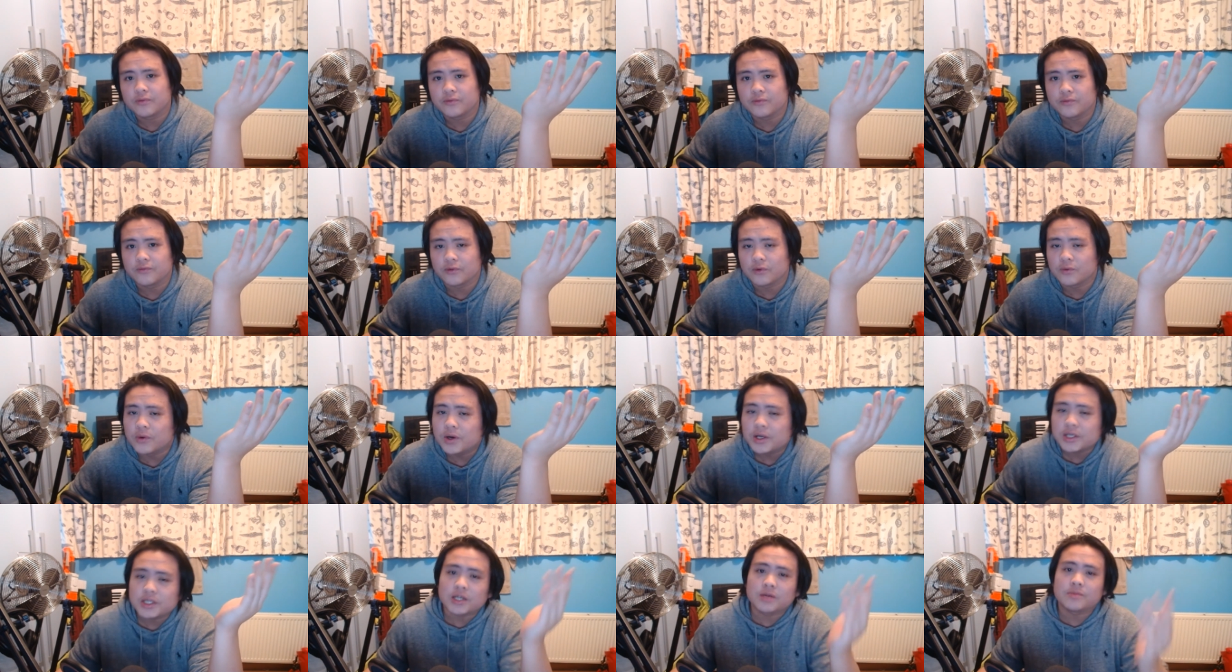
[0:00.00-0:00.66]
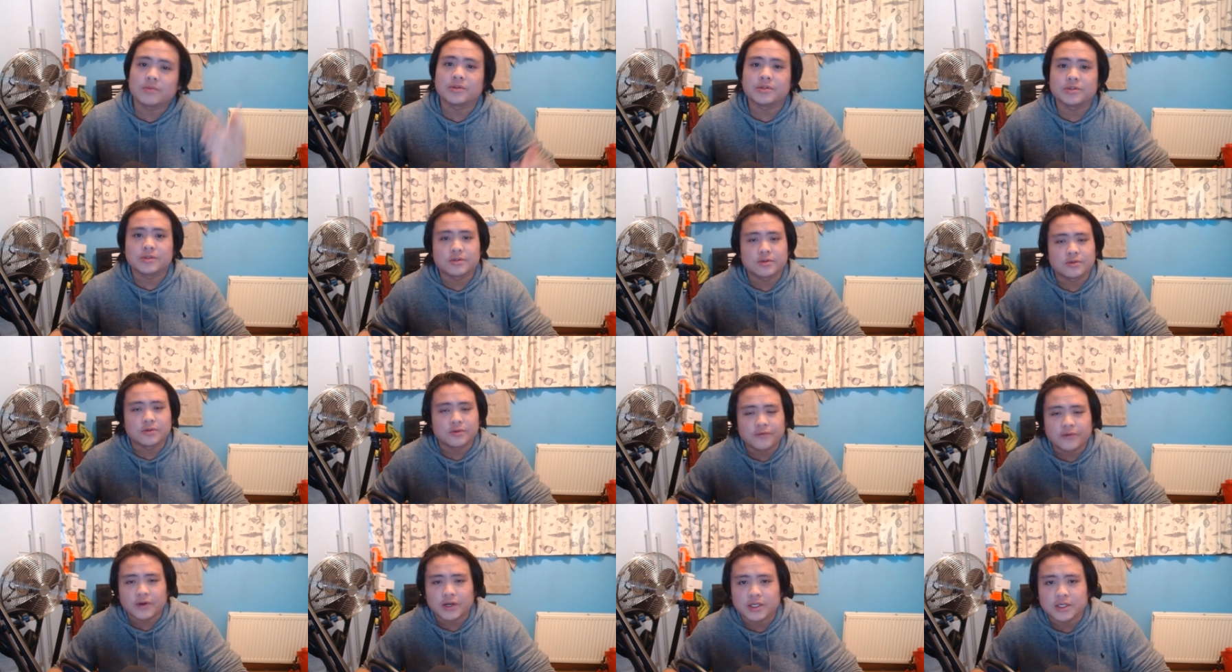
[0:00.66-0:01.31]
for one, I'm a total
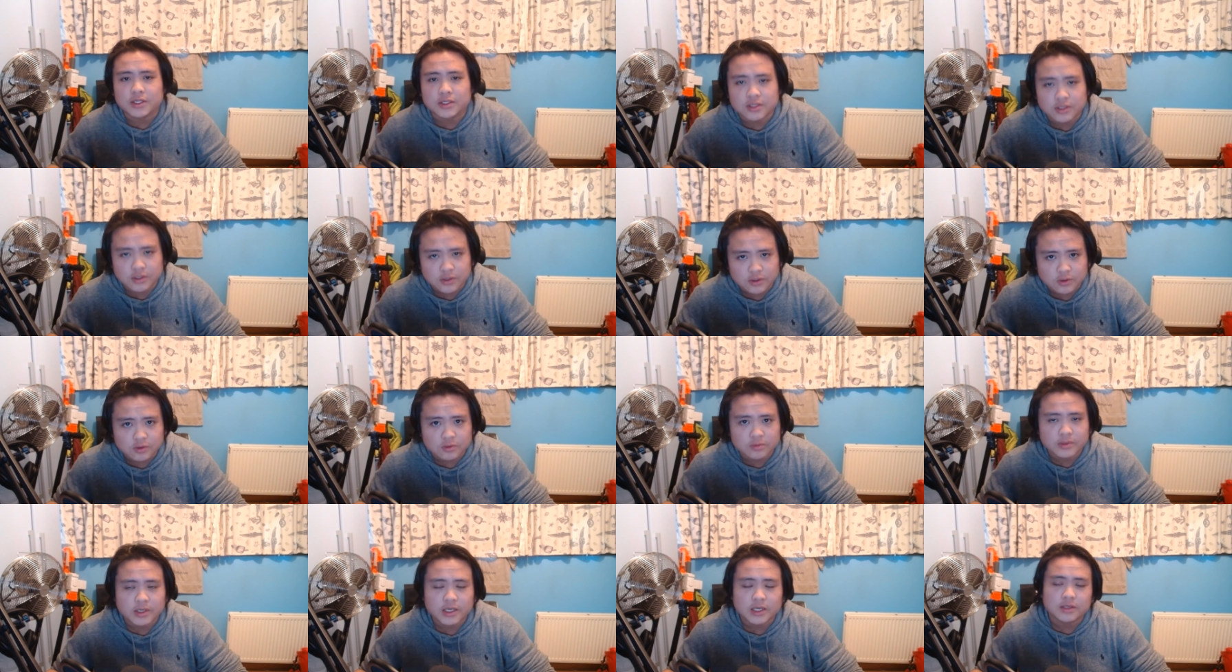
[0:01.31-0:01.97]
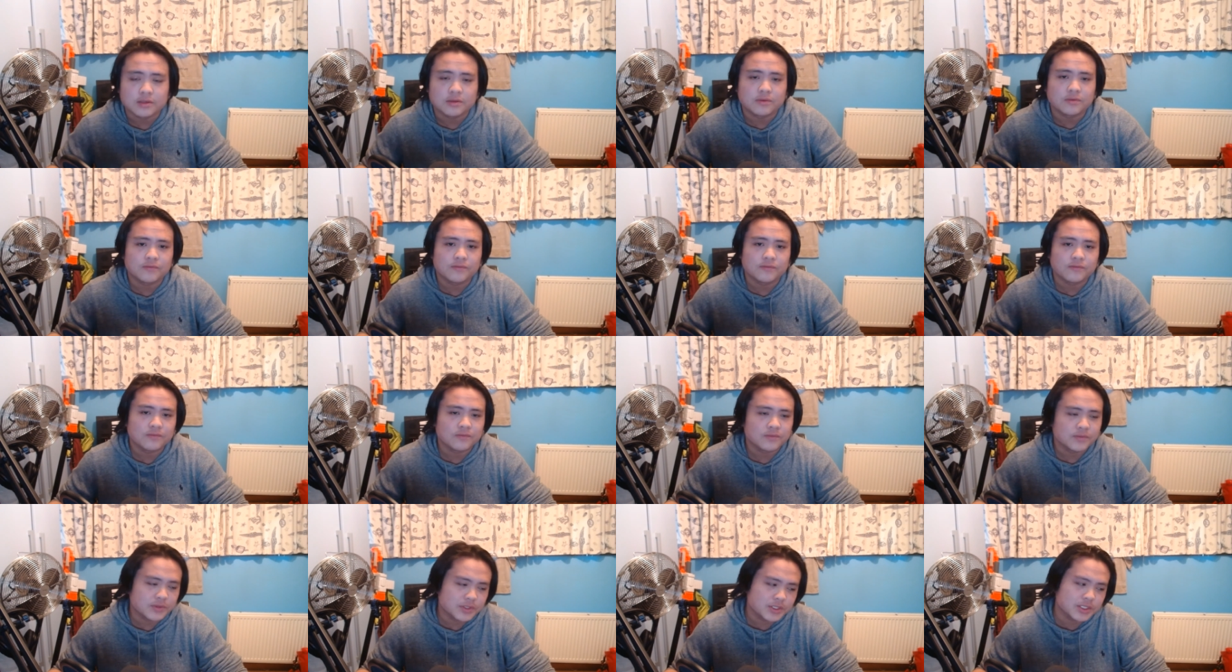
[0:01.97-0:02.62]
fucking noob, and
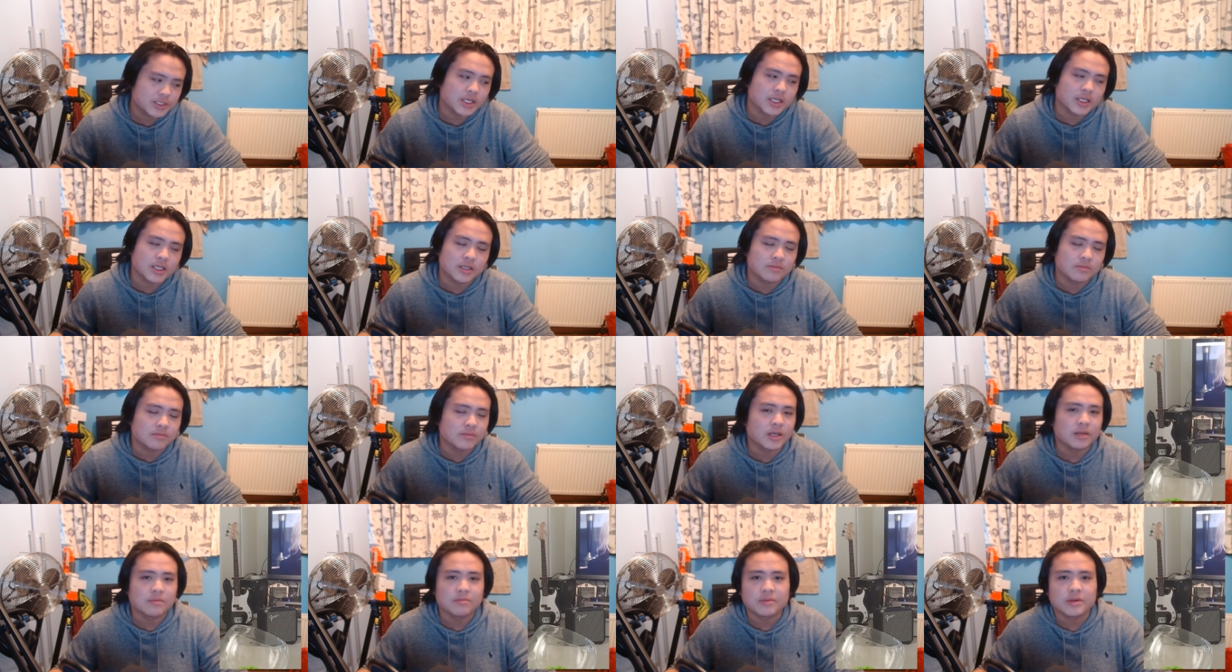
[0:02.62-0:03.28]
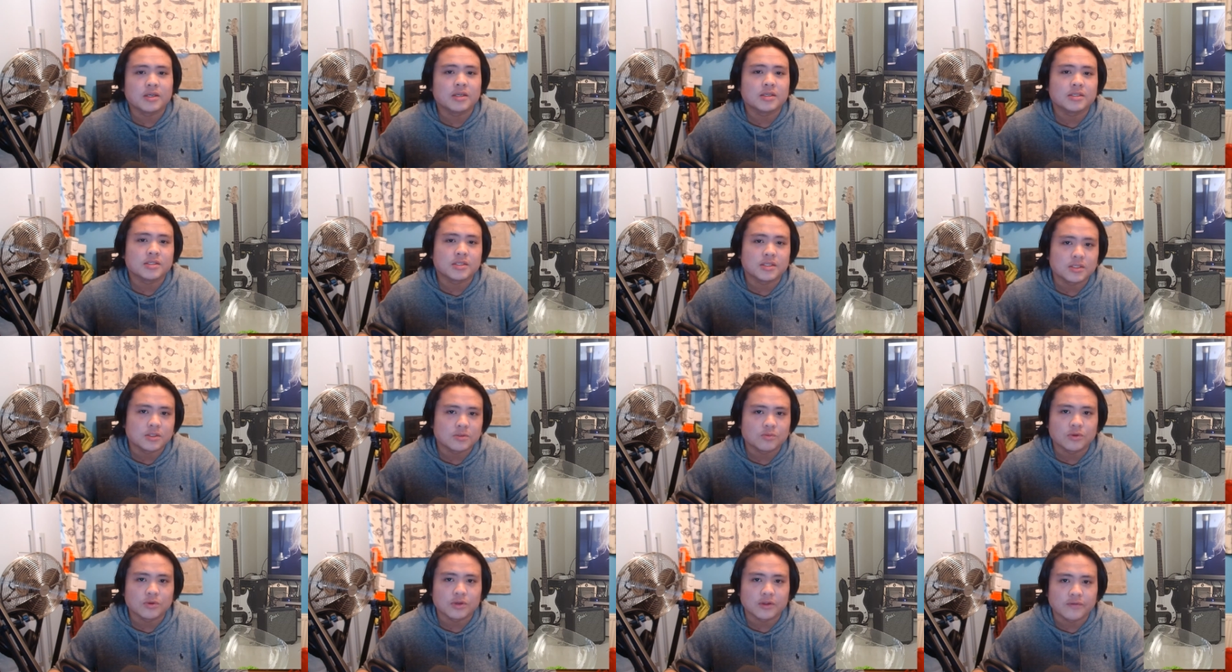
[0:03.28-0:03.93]
second, my bass
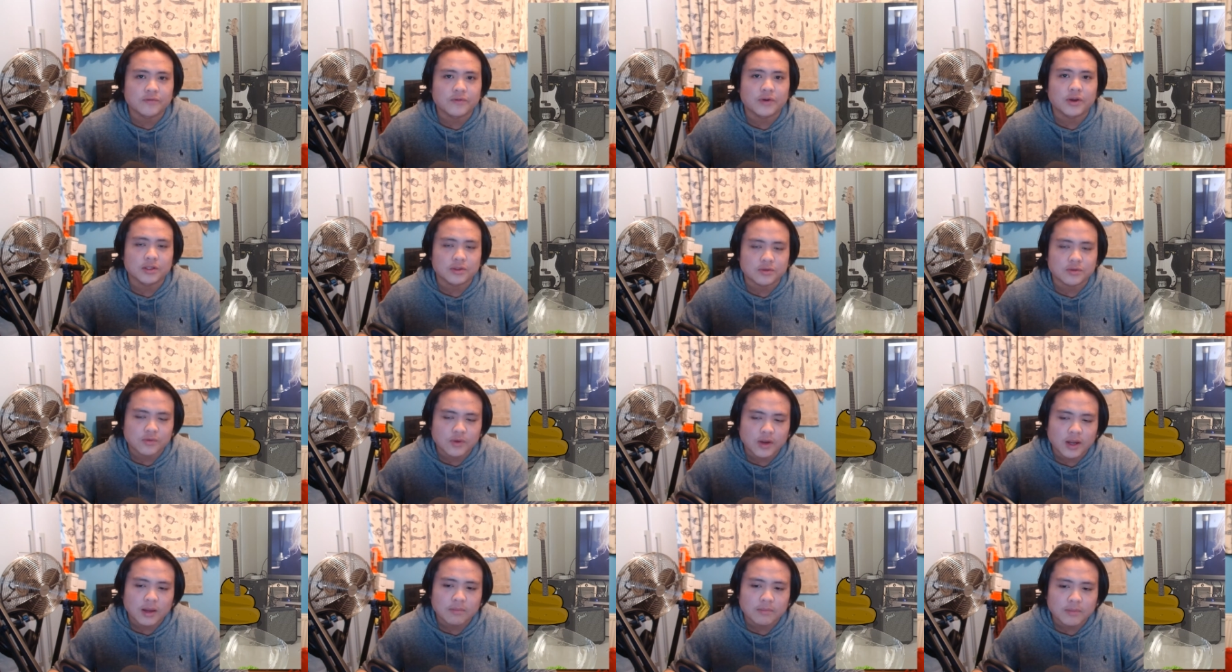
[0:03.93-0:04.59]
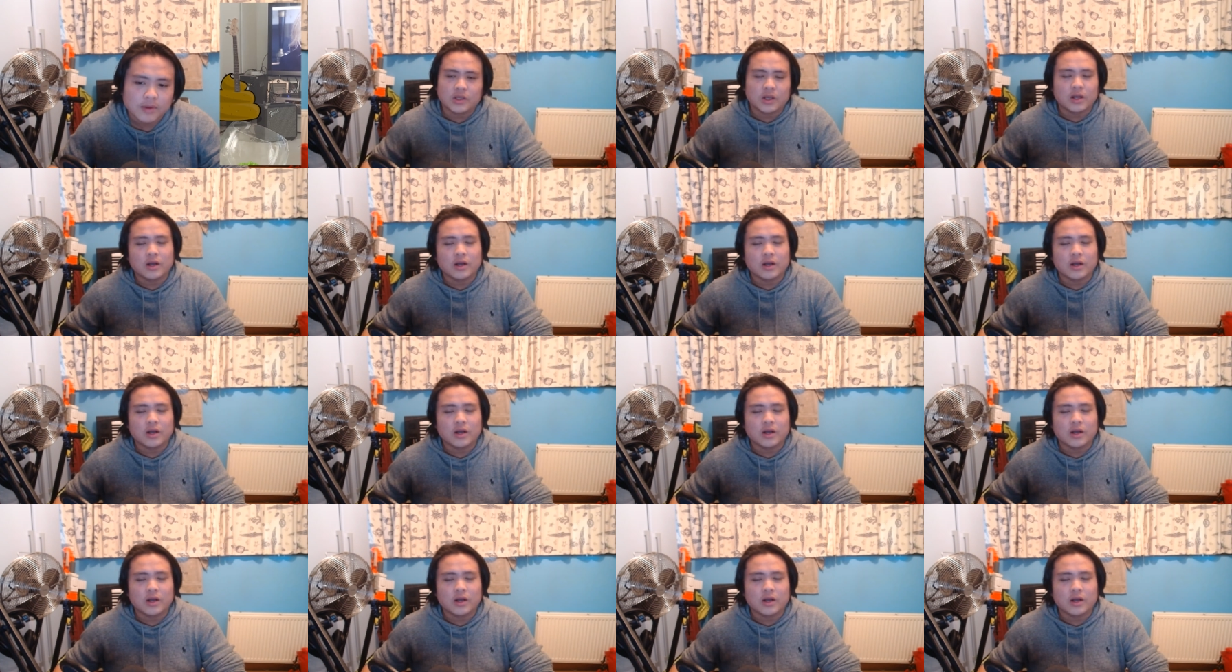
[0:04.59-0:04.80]
is pretty fucking crap.